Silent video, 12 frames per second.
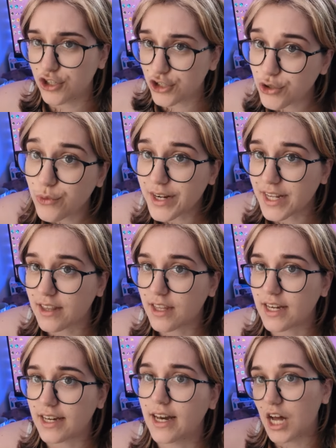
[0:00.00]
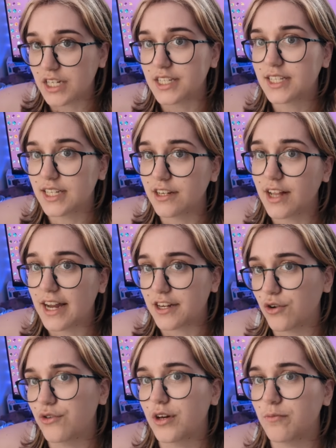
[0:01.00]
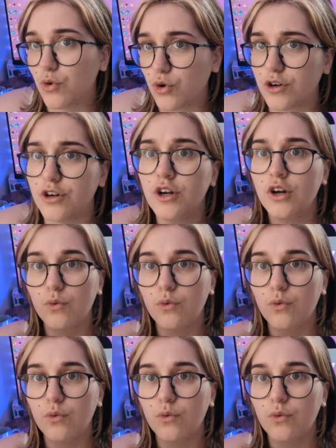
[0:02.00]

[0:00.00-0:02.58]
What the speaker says: do anything until I know them more.